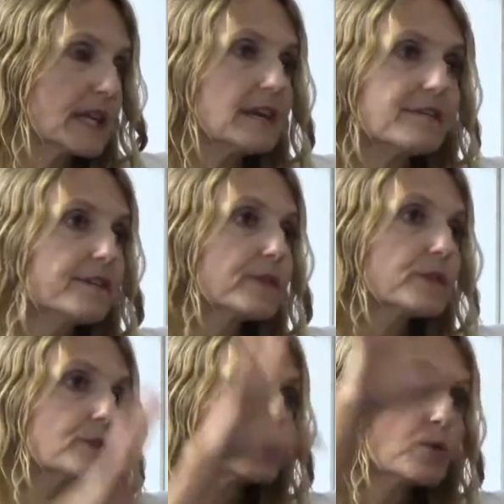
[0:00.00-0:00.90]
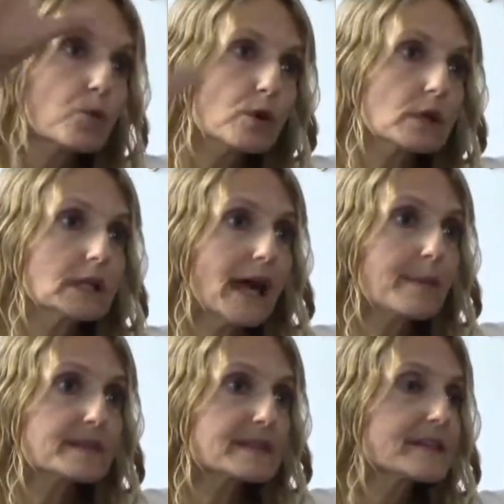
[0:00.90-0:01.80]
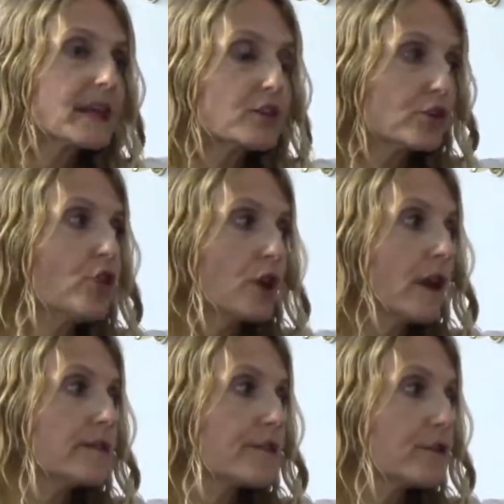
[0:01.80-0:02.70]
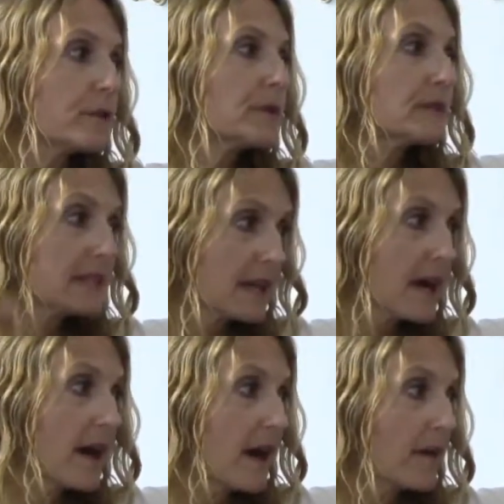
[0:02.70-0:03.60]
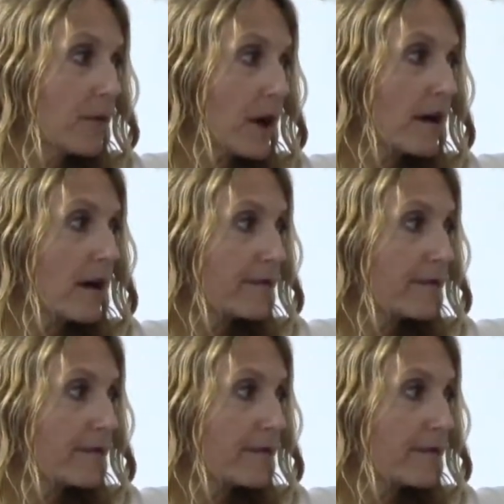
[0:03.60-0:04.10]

if the world collapses and you're not of the frequency of